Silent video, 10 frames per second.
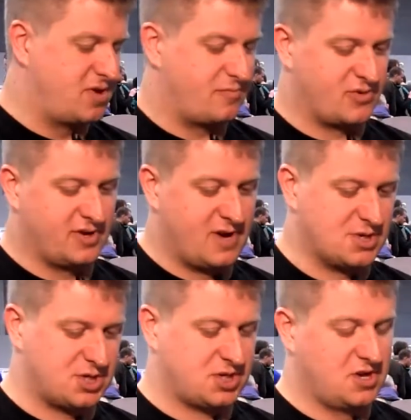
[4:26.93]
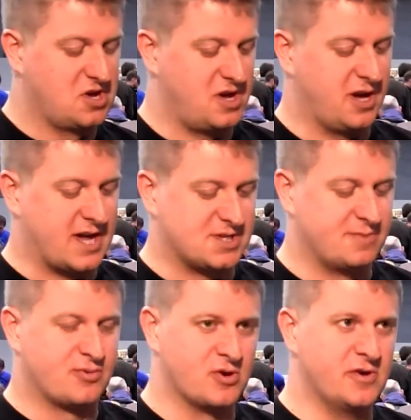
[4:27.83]
pretty much, it gets
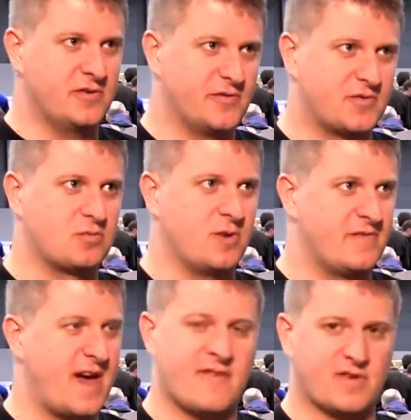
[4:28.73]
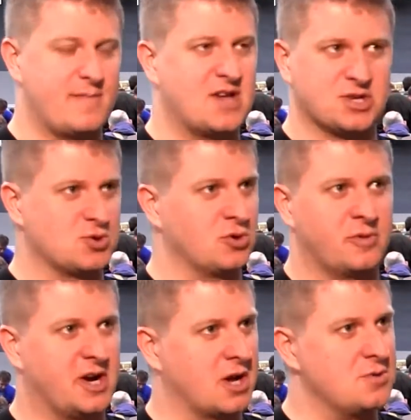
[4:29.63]
improved with every Magic
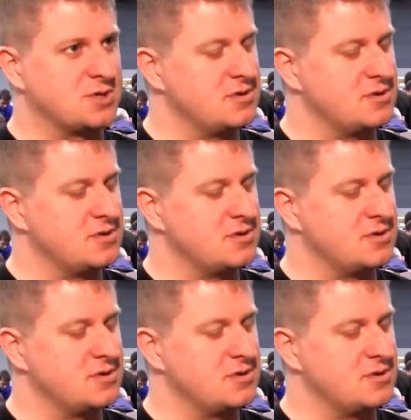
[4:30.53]
tournament I go to.